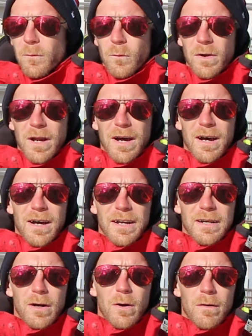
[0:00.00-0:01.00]
when
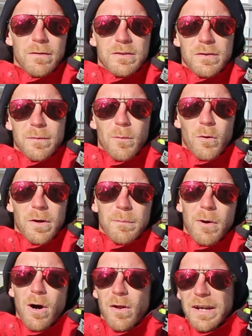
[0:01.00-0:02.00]
I go over to the
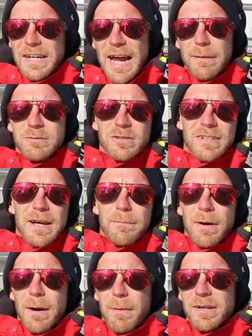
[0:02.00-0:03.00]
mooring ball, I captured
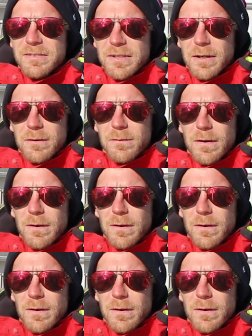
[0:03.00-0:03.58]
that by myself.